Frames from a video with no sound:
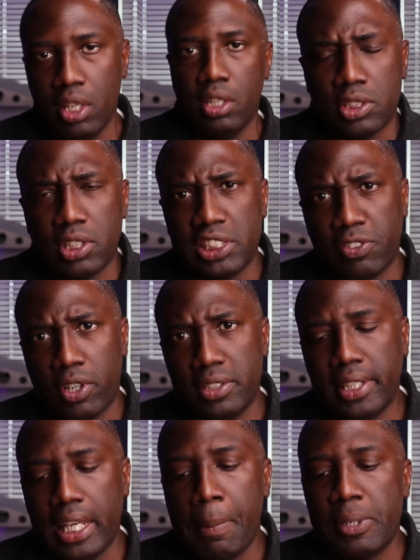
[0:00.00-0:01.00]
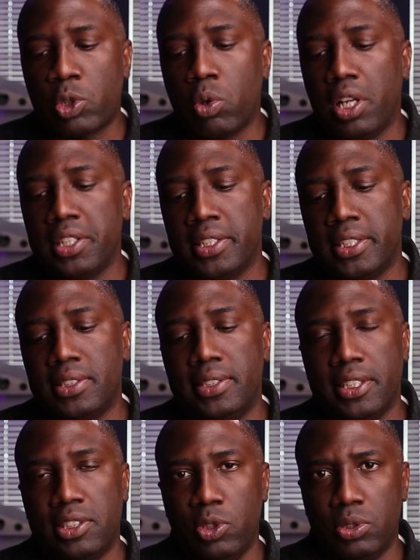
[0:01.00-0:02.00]
So as far as the image quality on
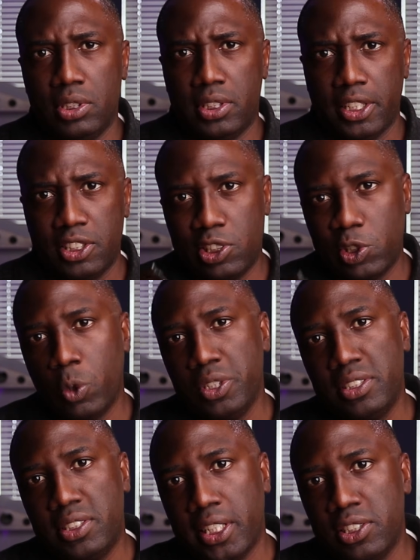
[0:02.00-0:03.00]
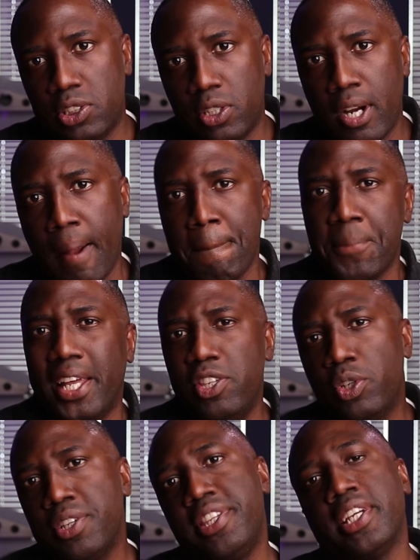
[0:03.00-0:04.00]
this uses a Sony sensor, and
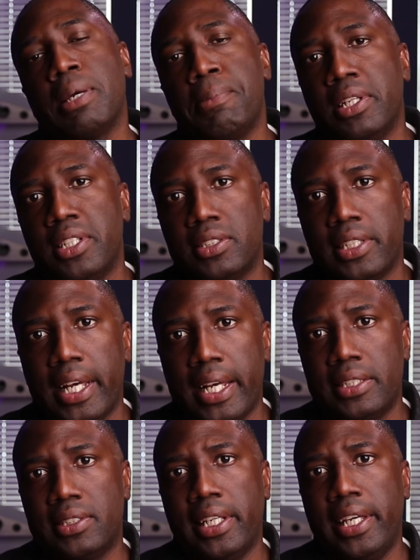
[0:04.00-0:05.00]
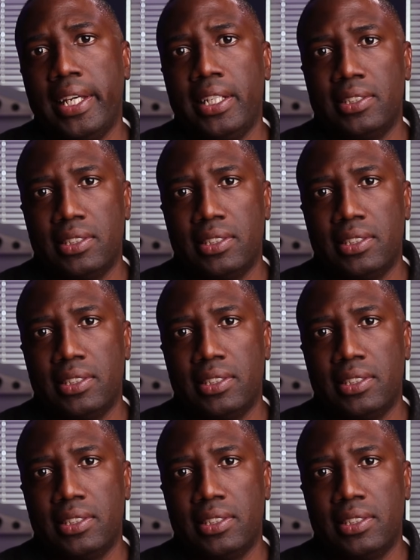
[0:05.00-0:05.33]
you can think about this as a